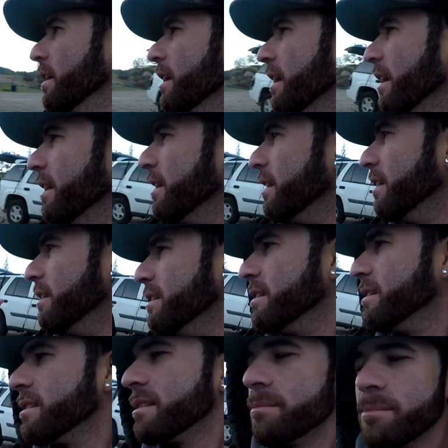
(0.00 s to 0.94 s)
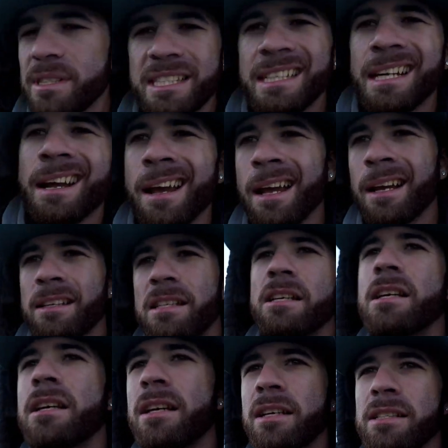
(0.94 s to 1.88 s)
and uh, some snacks.
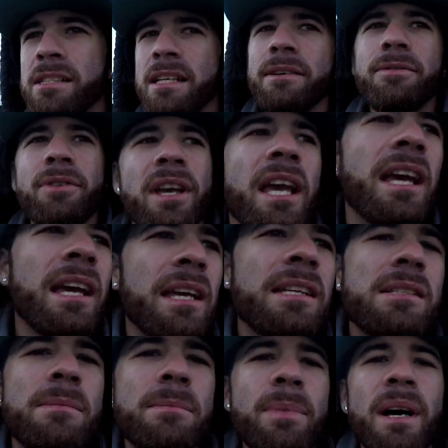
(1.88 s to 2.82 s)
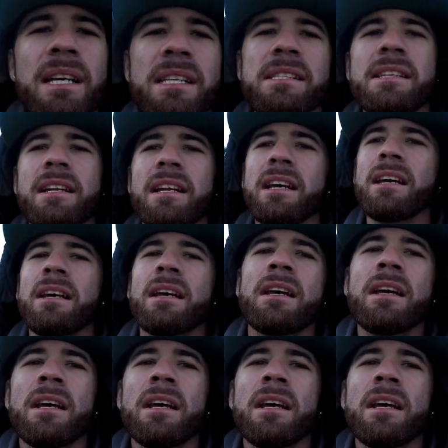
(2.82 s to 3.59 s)
See if we can't get some bites today.